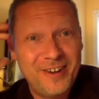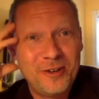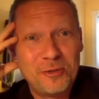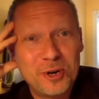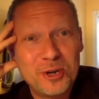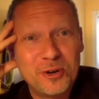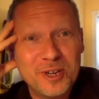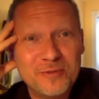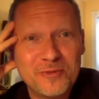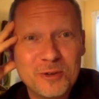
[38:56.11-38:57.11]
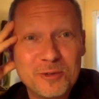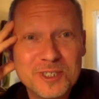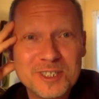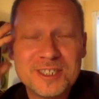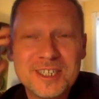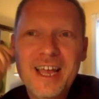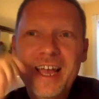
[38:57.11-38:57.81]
who are your influences?